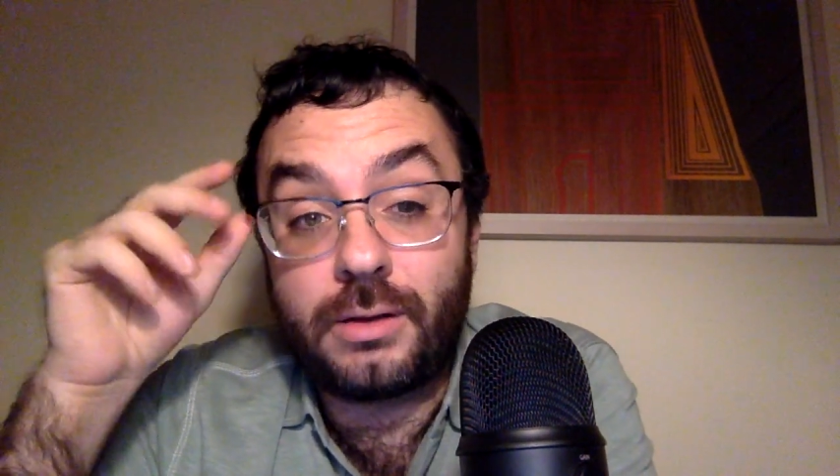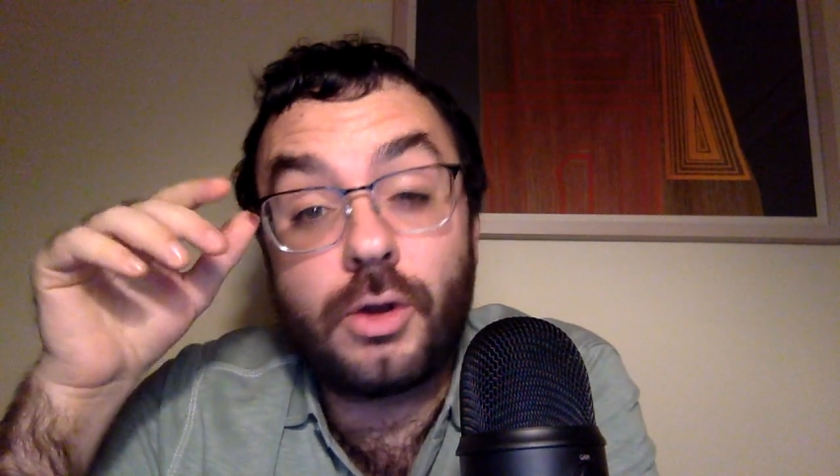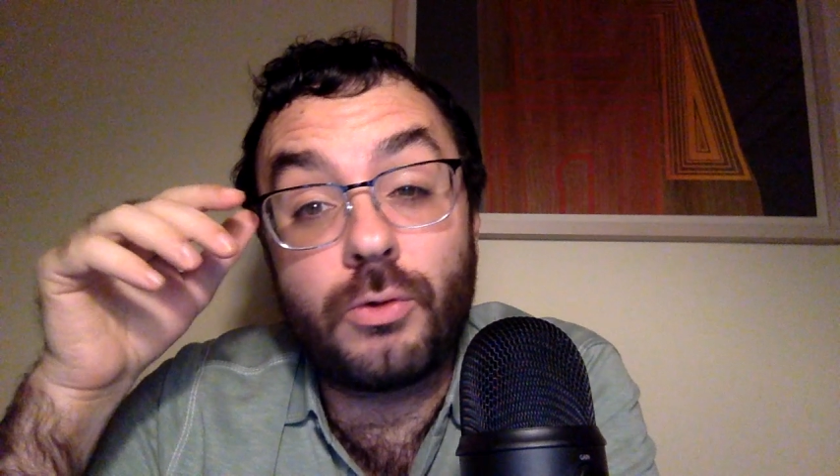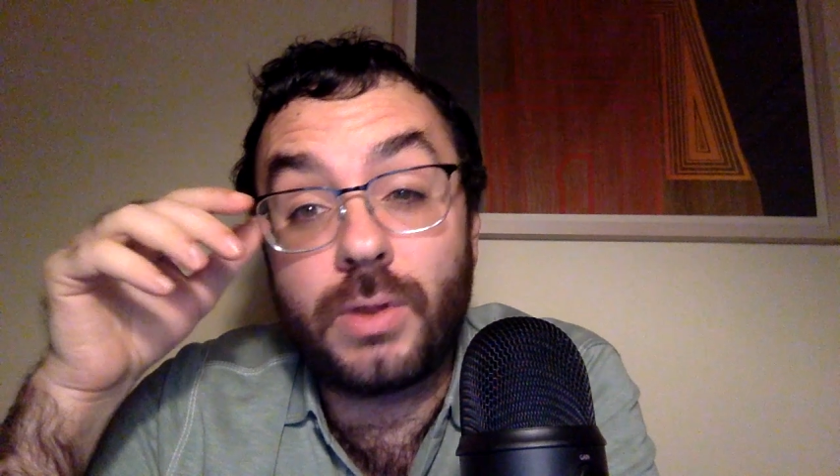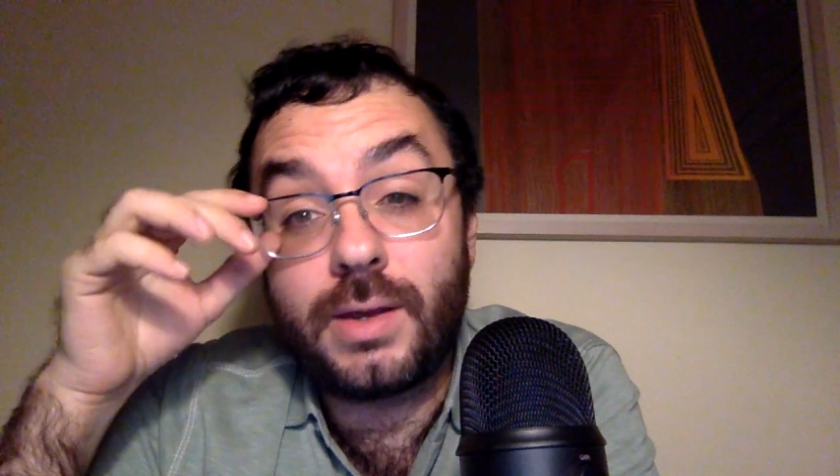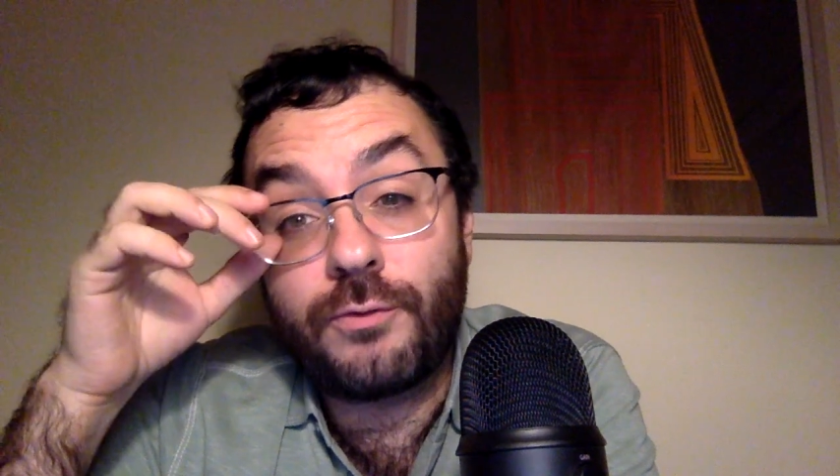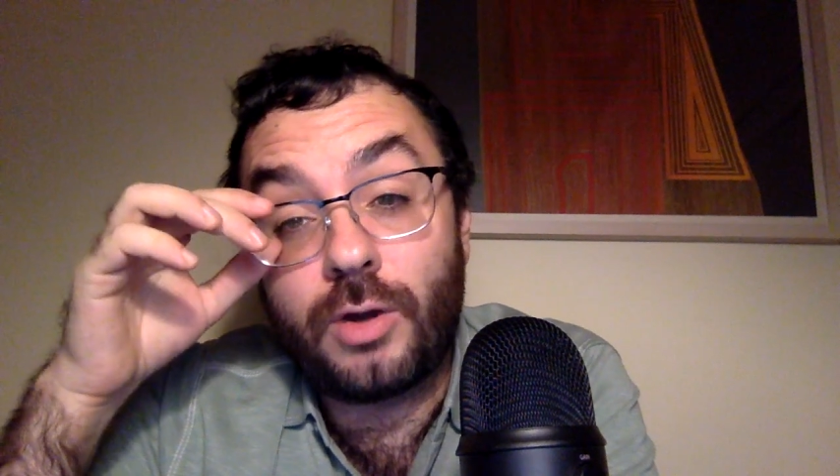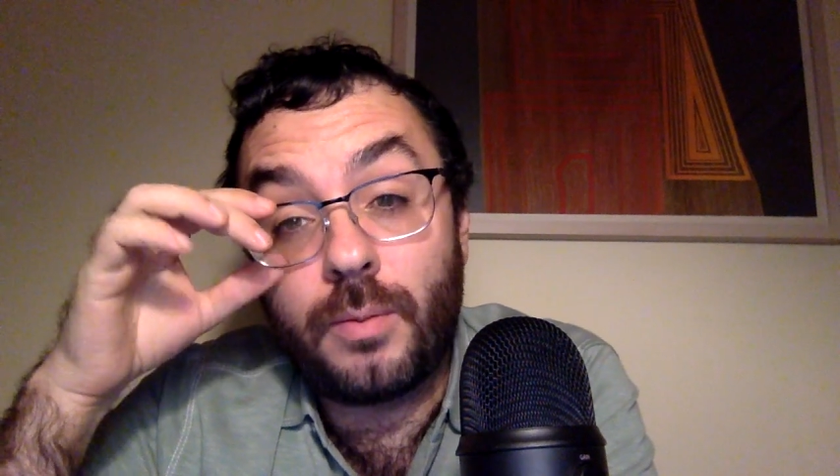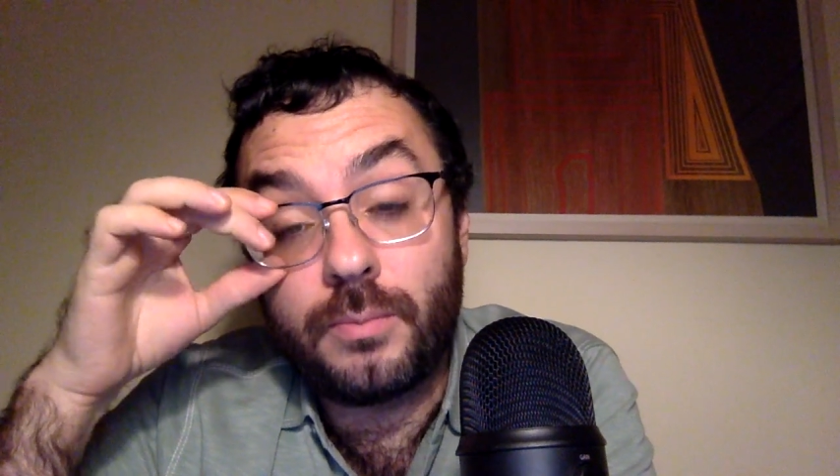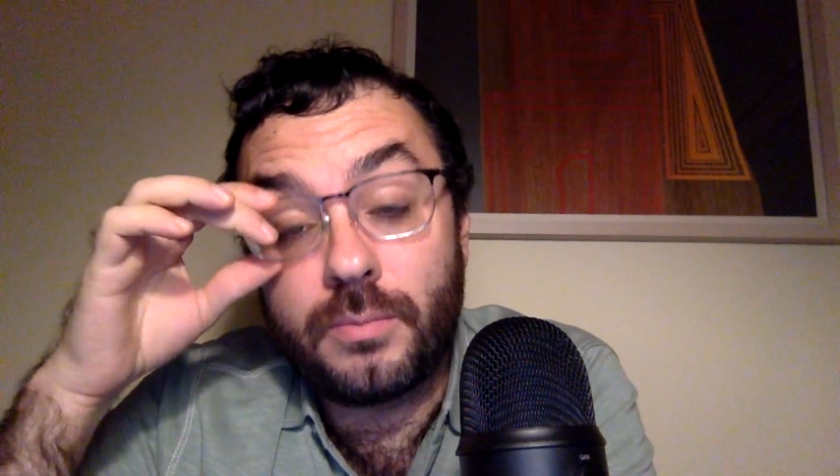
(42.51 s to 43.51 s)
literally
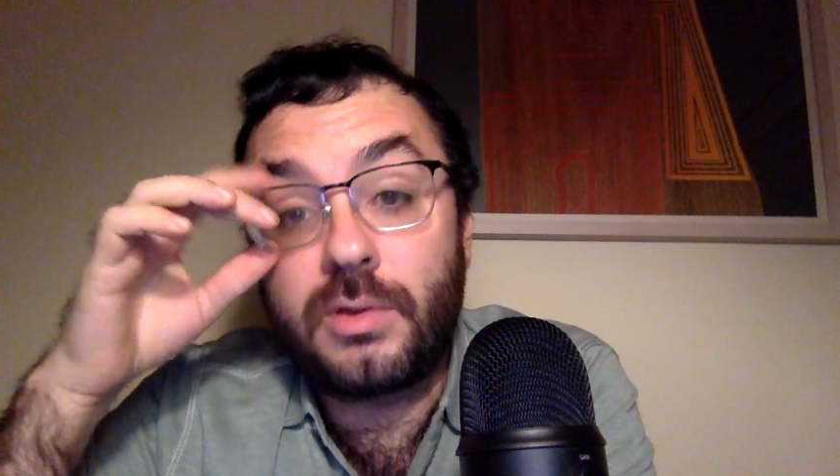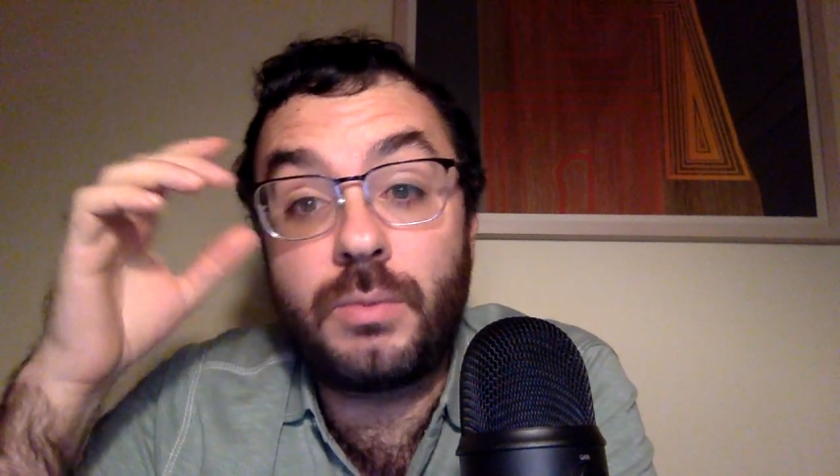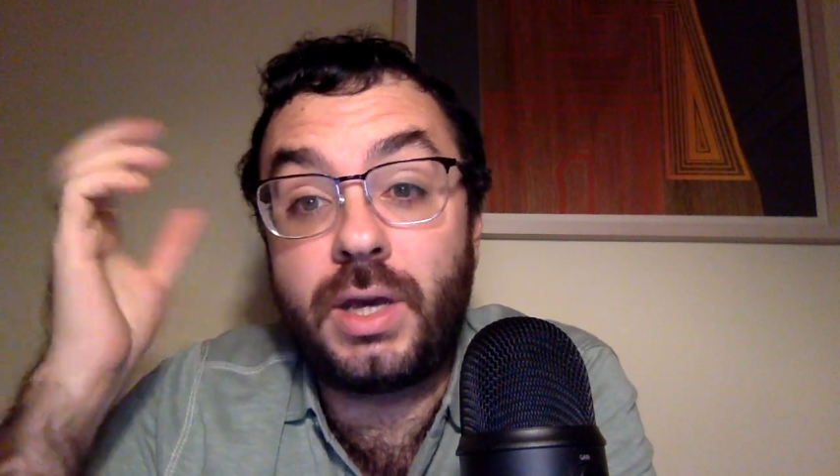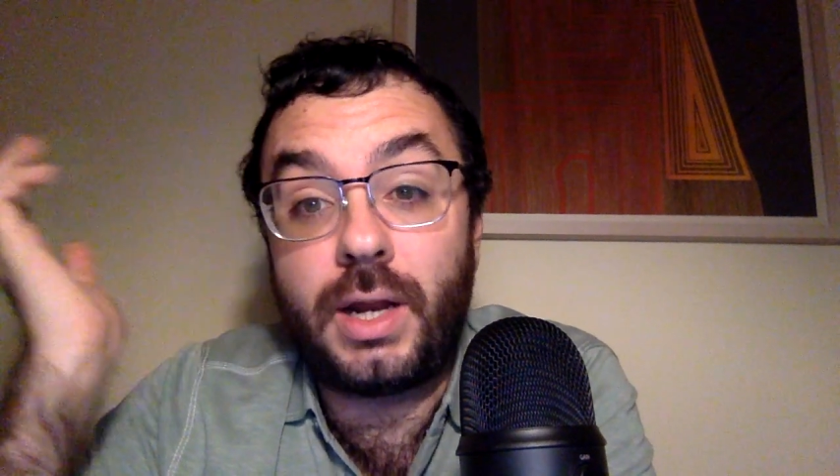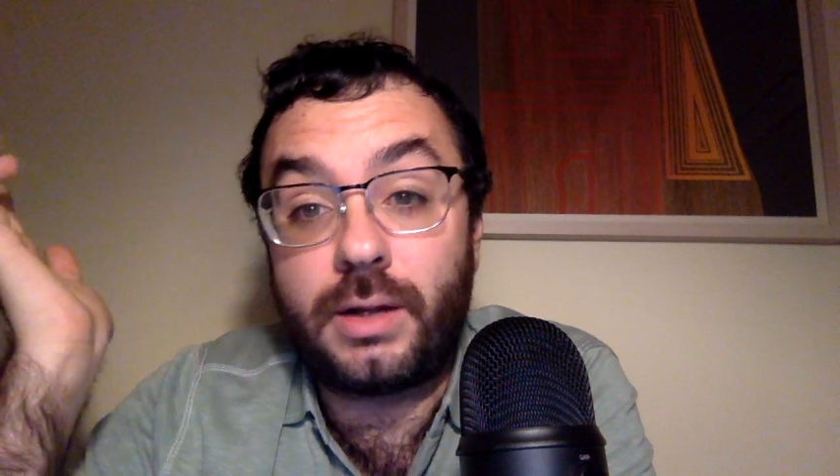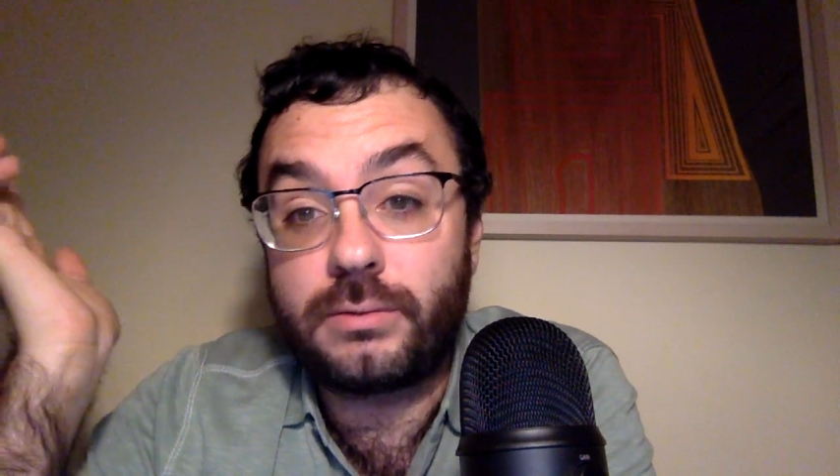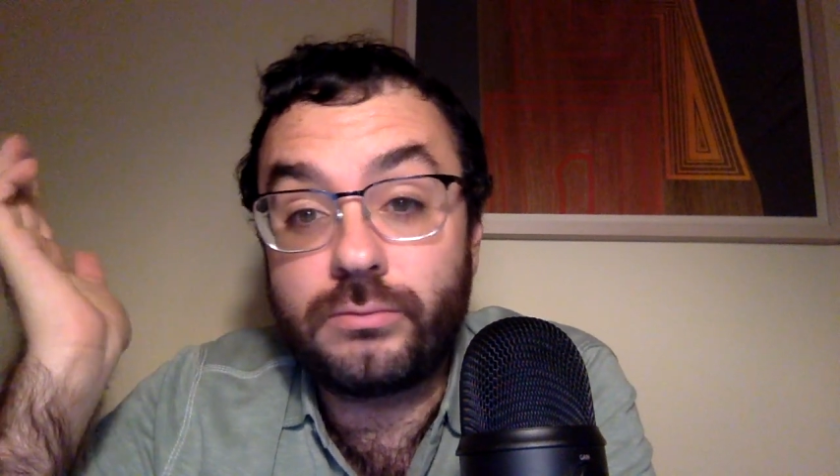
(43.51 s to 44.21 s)
from the beginning.